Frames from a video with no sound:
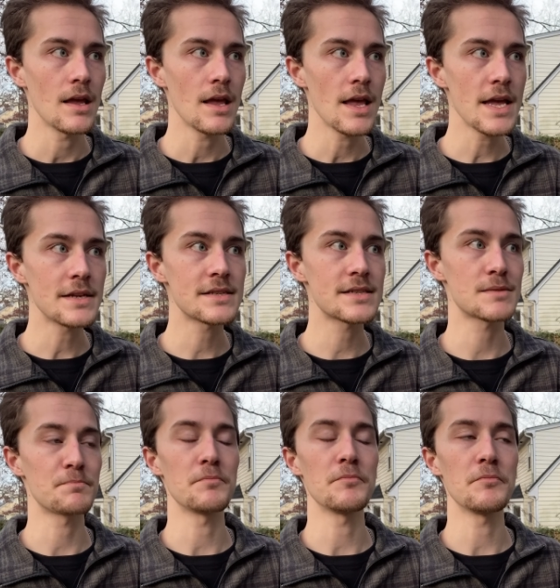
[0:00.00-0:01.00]
It's
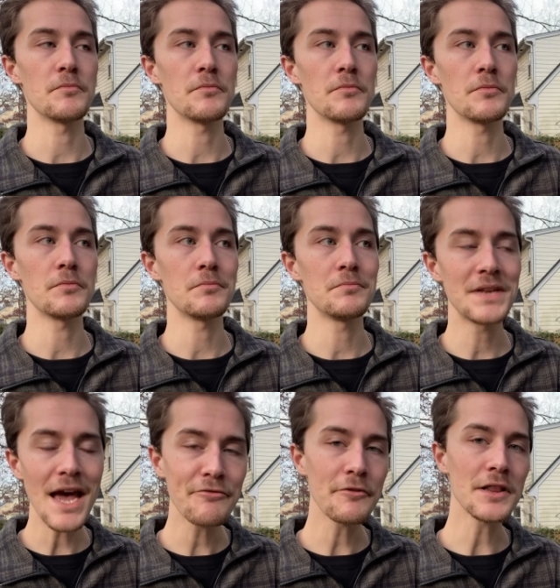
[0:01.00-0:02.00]

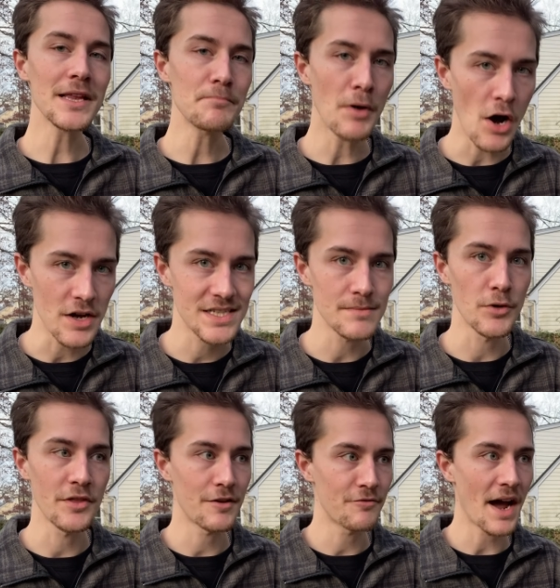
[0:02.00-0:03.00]
definitely possible
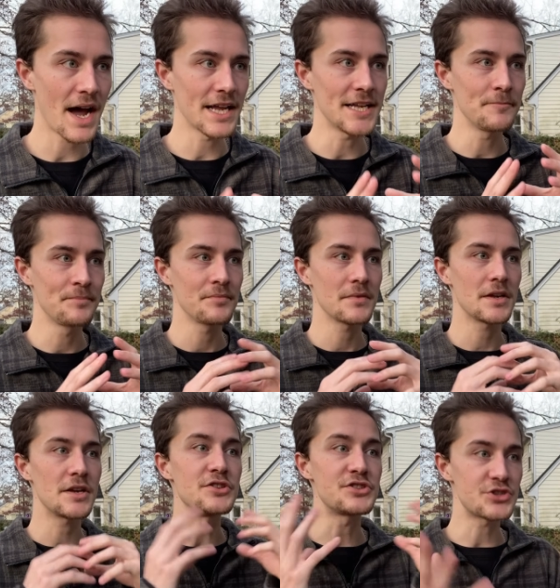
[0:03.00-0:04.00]
that if I
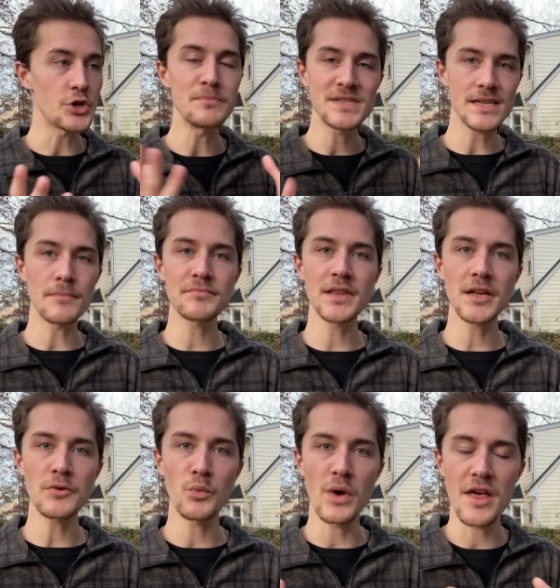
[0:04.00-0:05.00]
consumed
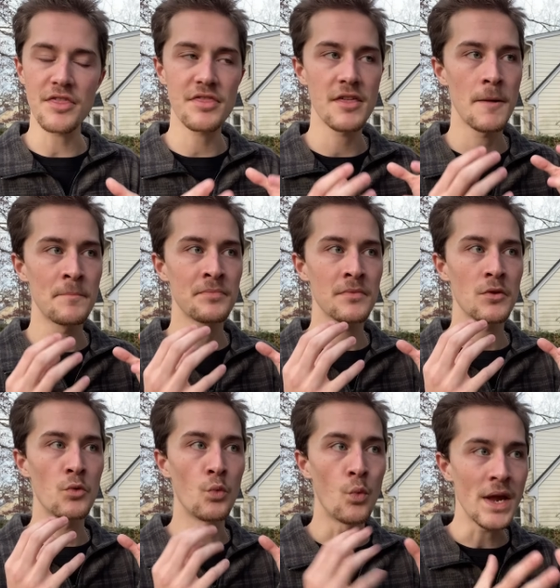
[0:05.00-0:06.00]
something with
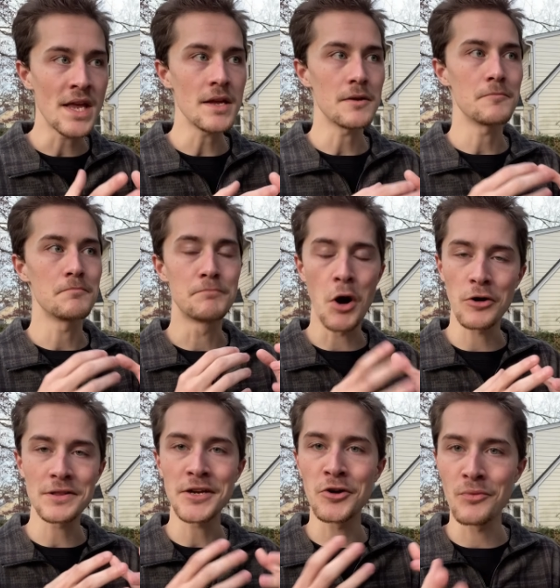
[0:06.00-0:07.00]
wheat,
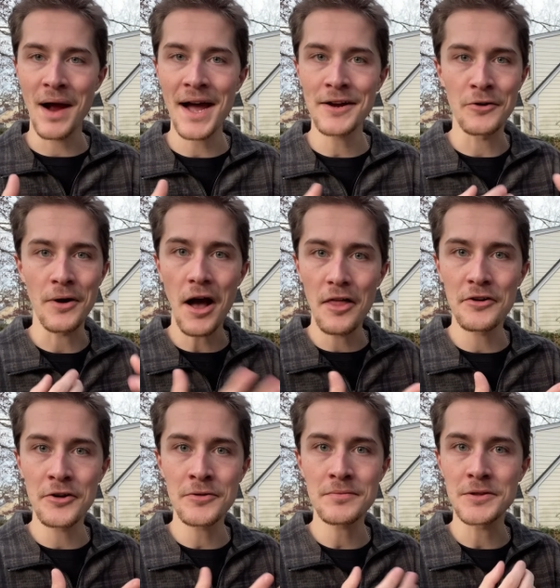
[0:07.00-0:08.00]
barley, or rye, or
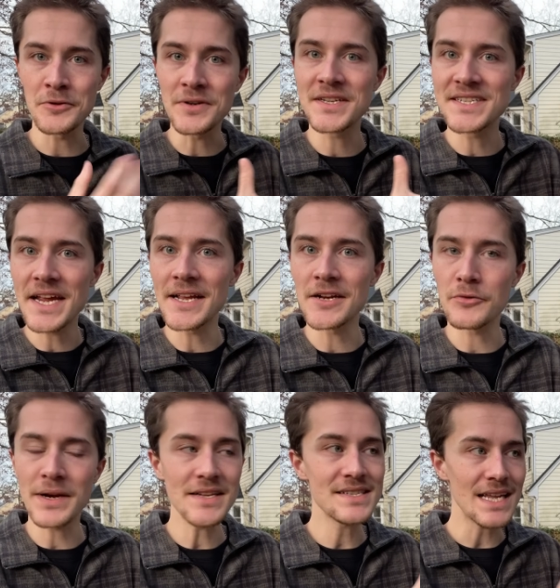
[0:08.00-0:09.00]
other gluten-containing
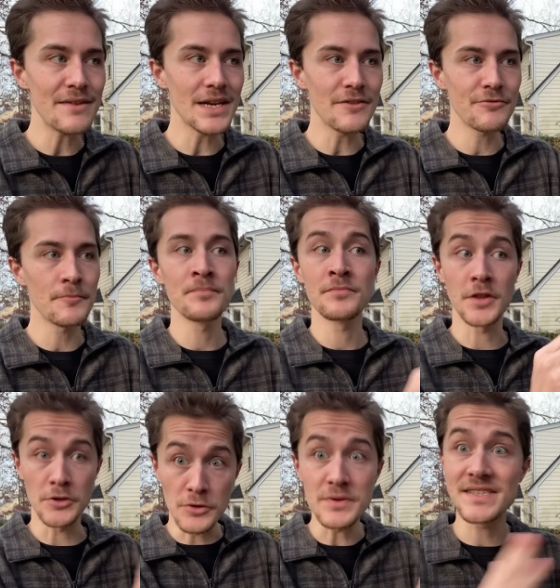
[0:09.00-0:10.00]
ingredients, even if the
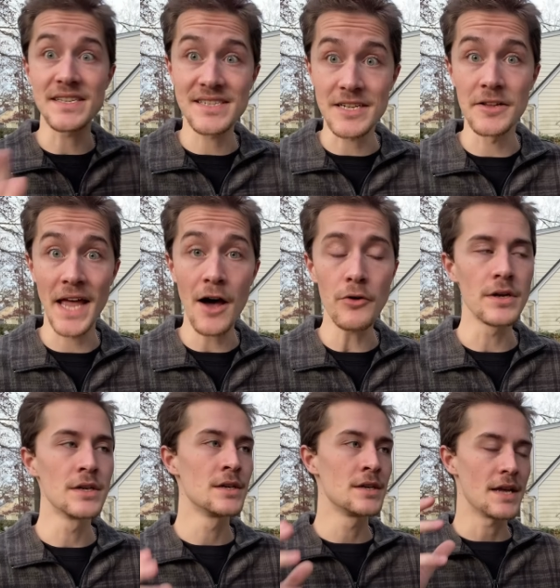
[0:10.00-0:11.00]
gluten's distilled out,
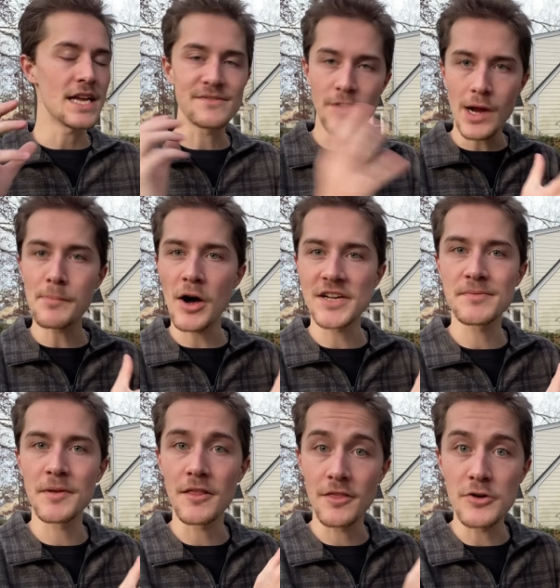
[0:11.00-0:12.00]
it's very possible
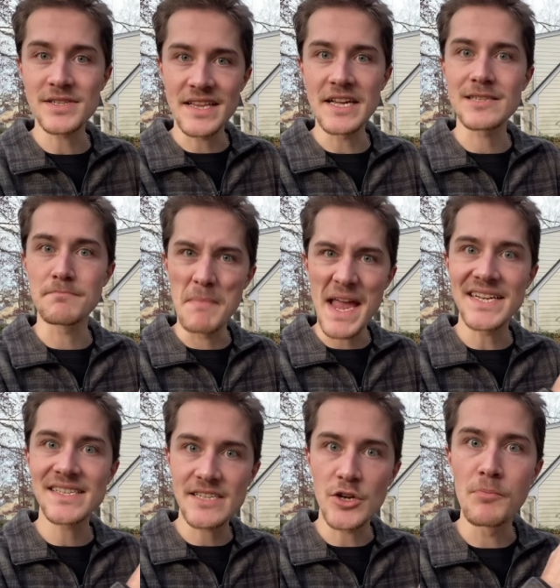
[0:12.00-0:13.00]
that those things may still